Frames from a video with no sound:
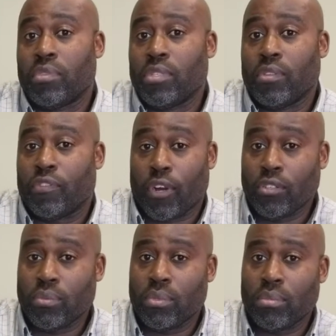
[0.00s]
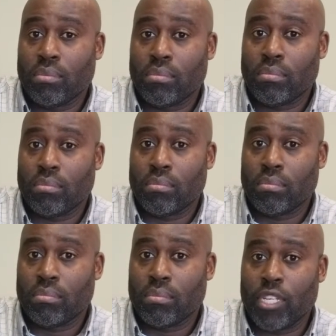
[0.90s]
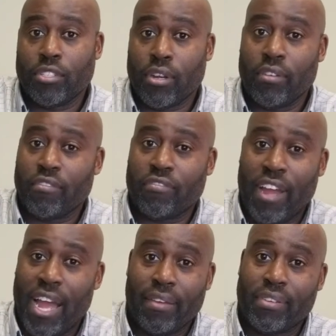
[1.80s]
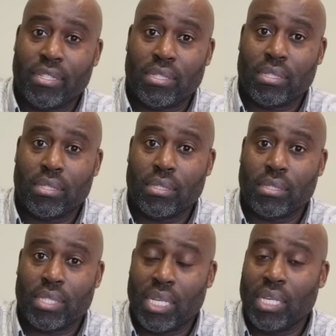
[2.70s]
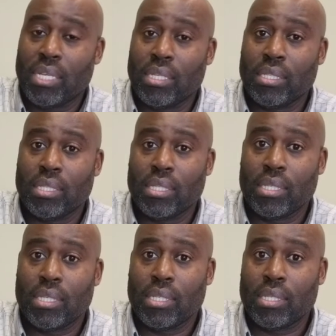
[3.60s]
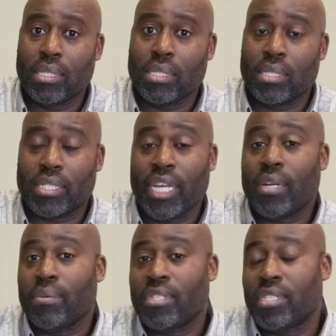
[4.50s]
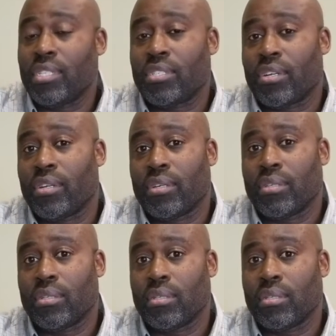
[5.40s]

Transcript: The first one, he turned 5 into 10. The second one, she turned